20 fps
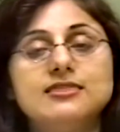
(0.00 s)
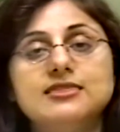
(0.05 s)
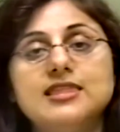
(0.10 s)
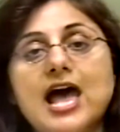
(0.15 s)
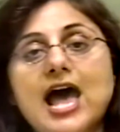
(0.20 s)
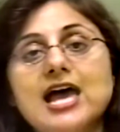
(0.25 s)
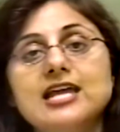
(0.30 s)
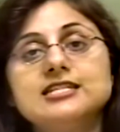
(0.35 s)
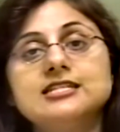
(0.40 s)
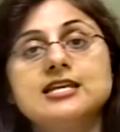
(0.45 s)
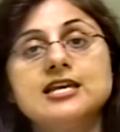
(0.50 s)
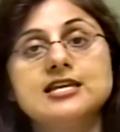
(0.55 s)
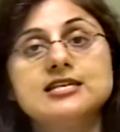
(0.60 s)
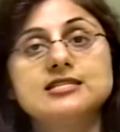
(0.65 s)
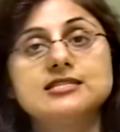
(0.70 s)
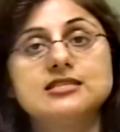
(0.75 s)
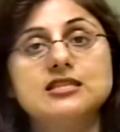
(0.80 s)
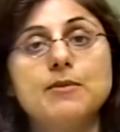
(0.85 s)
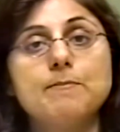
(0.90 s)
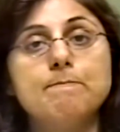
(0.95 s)
that
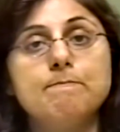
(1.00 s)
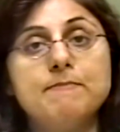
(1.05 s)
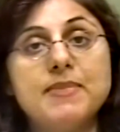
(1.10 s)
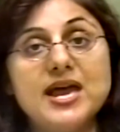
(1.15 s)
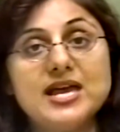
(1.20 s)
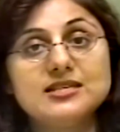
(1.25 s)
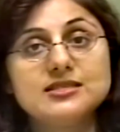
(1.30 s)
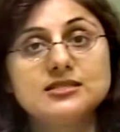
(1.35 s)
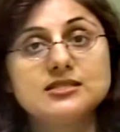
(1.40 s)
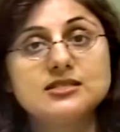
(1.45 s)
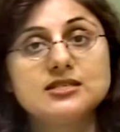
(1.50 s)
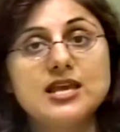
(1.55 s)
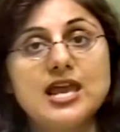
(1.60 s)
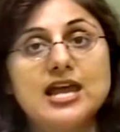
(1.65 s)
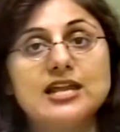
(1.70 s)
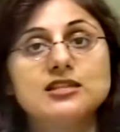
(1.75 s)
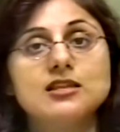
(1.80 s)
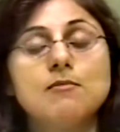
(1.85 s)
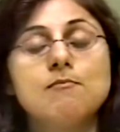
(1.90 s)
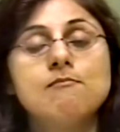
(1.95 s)
is the best
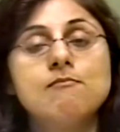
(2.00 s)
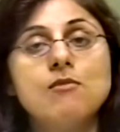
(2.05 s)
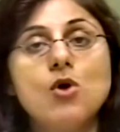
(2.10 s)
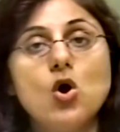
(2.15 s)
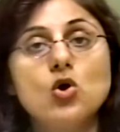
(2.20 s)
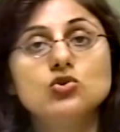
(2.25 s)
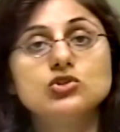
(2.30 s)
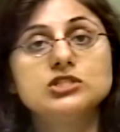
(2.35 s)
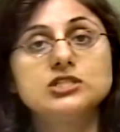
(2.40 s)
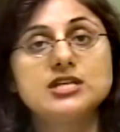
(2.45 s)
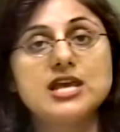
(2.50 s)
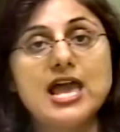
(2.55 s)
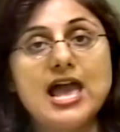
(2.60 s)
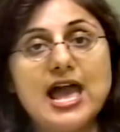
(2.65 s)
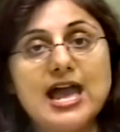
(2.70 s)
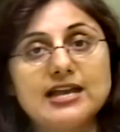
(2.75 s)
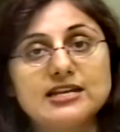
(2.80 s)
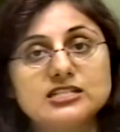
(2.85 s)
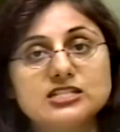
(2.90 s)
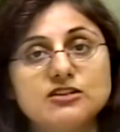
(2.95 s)
and the most
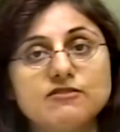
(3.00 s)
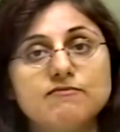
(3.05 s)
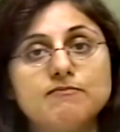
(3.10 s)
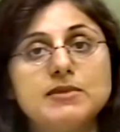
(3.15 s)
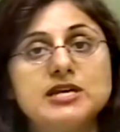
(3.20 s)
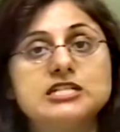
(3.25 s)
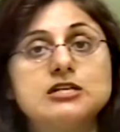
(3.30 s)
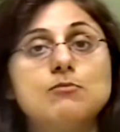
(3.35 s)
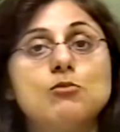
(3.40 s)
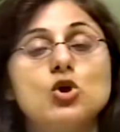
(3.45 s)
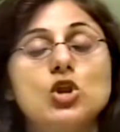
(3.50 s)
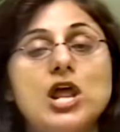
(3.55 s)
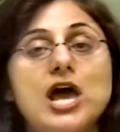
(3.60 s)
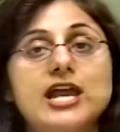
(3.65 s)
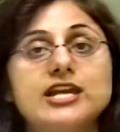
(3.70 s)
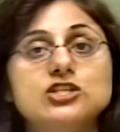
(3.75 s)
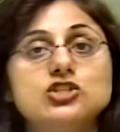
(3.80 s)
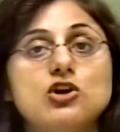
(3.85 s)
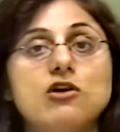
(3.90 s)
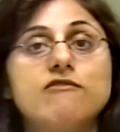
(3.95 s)
active
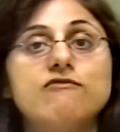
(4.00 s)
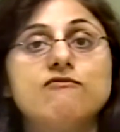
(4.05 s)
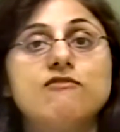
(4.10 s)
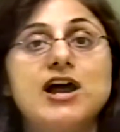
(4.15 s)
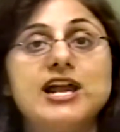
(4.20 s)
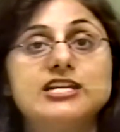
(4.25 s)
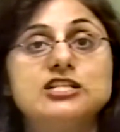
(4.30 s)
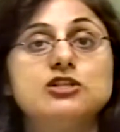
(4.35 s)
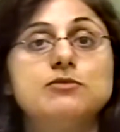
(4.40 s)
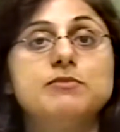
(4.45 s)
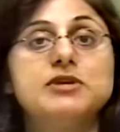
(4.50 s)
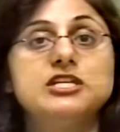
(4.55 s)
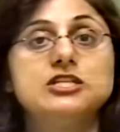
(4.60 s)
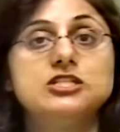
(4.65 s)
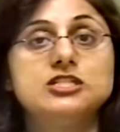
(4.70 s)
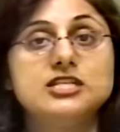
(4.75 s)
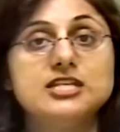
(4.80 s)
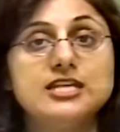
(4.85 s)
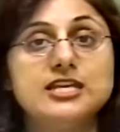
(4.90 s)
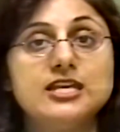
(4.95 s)
metabolite of vitamin
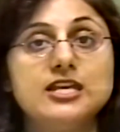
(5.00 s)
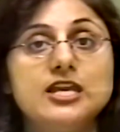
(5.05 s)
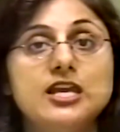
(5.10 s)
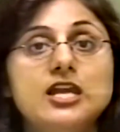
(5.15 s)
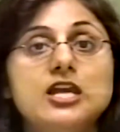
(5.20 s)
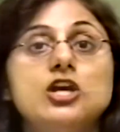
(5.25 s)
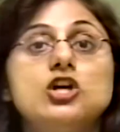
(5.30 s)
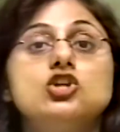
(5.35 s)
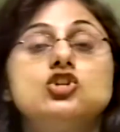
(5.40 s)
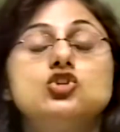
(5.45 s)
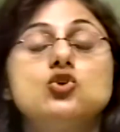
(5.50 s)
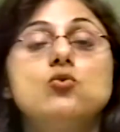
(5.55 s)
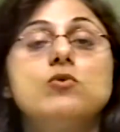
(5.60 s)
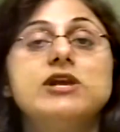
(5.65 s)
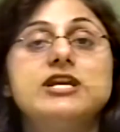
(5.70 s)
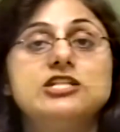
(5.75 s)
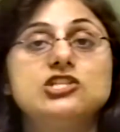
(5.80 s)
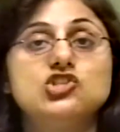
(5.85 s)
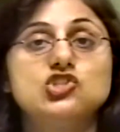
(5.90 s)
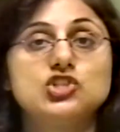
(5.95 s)
D to
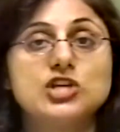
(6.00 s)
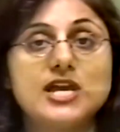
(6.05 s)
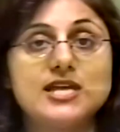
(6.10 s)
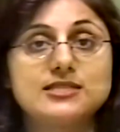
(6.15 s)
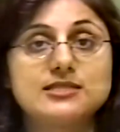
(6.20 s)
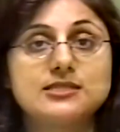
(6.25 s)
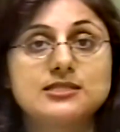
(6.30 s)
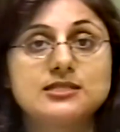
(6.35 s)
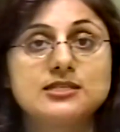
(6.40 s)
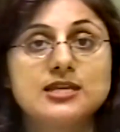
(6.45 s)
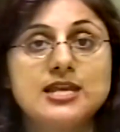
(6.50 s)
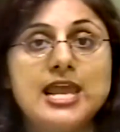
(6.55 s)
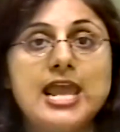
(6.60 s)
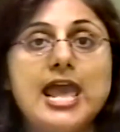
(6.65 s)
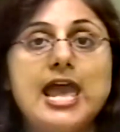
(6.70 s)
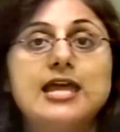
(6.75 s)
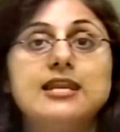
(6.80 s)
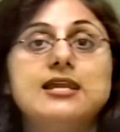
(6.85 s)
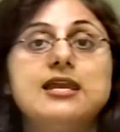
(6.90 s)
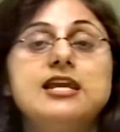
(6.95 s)
ingest,
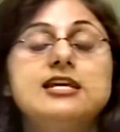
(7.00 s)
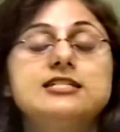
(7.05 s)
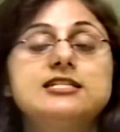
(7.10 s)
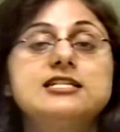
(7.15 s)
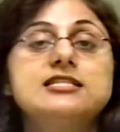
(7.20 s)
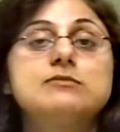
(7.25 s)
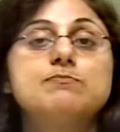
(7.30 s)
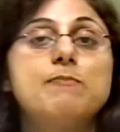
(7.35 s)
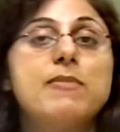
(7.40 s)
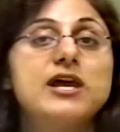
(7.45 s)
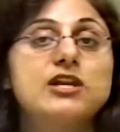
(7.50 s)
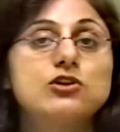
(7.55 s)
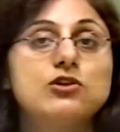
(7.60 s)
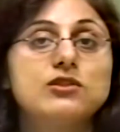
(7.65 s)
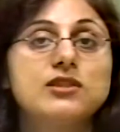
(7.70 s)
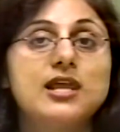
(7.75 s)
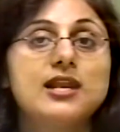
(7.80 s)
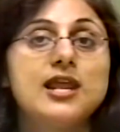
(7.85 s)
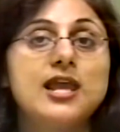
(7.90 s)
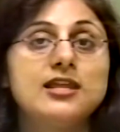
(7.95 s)
and it is better
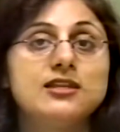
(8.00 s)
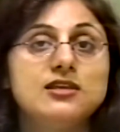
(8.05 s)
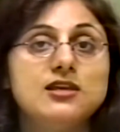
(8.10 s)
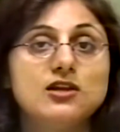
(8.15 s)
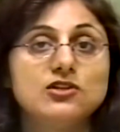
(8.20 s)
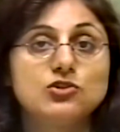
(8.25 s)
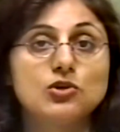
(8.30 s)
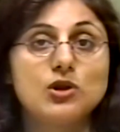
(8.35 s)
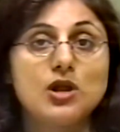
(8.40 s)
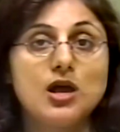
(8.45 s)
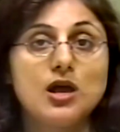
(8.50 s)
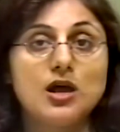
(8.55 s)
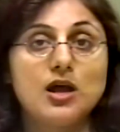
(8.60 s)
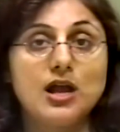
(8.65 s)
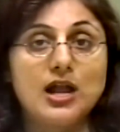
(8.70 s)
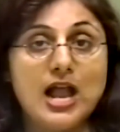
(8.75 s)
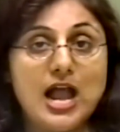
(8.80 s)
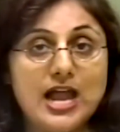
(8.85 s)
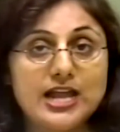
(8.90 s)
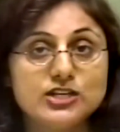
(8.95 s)
than any other
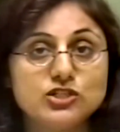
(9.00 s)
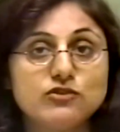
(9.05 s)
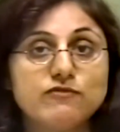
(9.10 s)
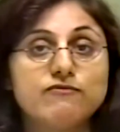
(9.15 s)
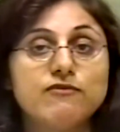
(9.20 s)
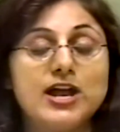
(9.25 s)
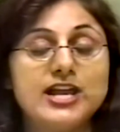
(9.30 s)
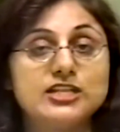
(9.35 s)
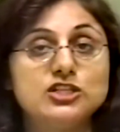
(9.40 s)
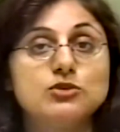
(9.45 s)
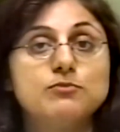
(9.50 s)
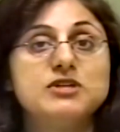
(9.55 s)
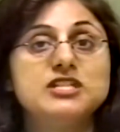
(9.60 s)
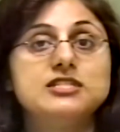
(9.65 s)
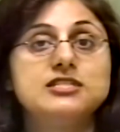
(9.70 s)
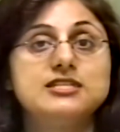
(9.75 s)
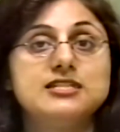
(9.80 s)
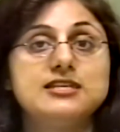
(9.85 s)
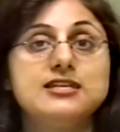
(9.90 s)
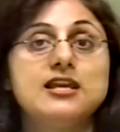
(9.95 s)
kind of
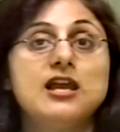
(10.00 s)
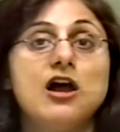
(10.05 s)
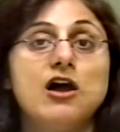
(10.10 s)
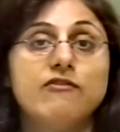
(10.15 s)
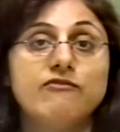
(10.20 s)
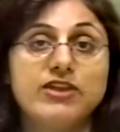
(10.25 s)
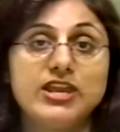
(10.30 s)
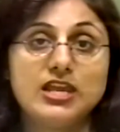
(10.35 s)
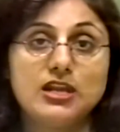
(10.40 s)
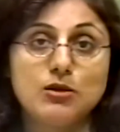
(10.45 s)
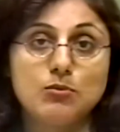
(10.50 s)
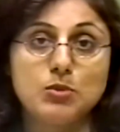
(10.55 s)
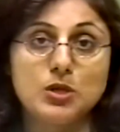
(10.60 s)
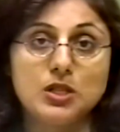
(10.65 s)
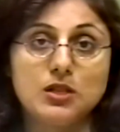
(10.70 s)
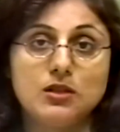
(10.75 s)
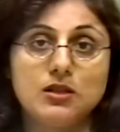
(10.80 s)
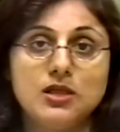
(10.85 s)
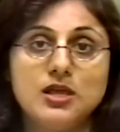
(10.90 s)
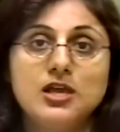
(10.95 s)
vitamin D
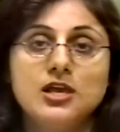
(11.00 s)
available.